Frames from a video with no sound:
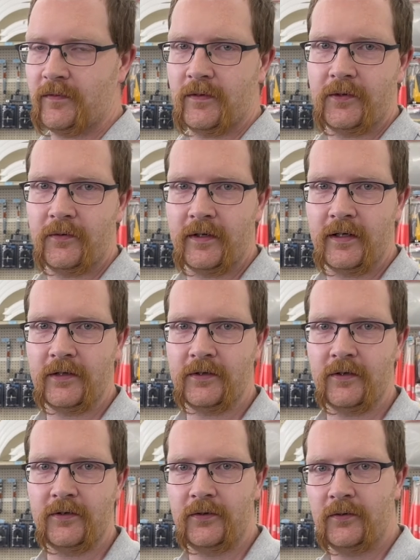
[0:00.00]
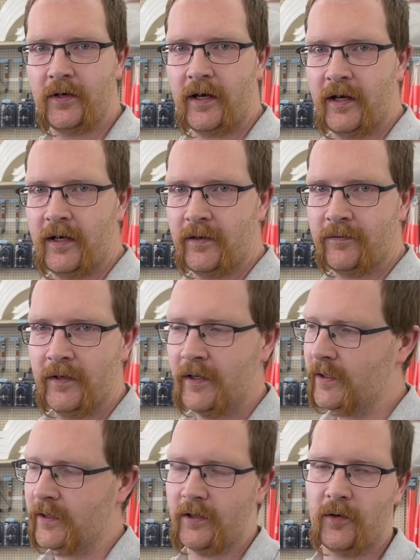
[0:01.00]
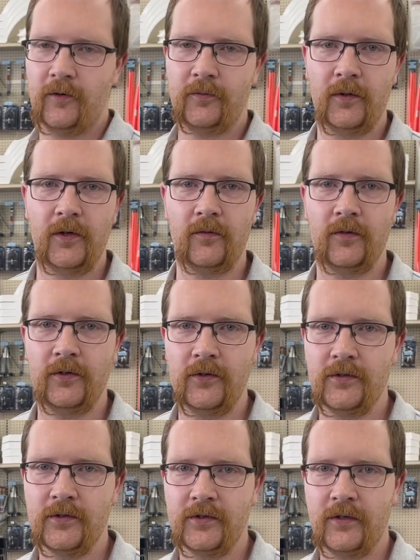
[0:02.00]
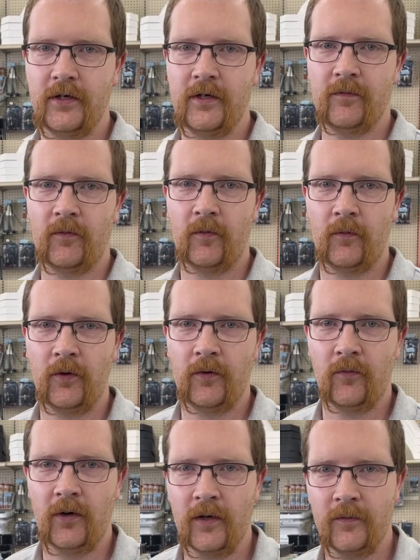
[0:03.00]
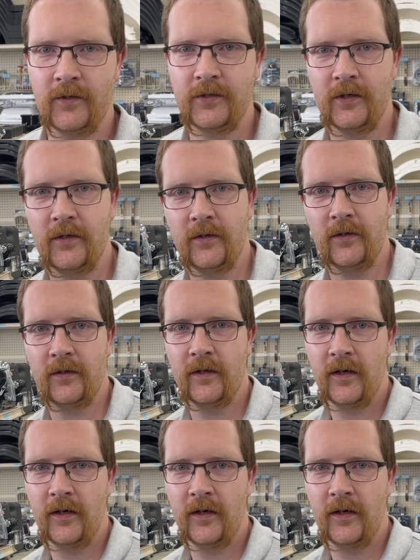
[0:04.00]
of a 3-inch or a 2.5, you can always put a reducer sleeve, and we're more than welcome to show you the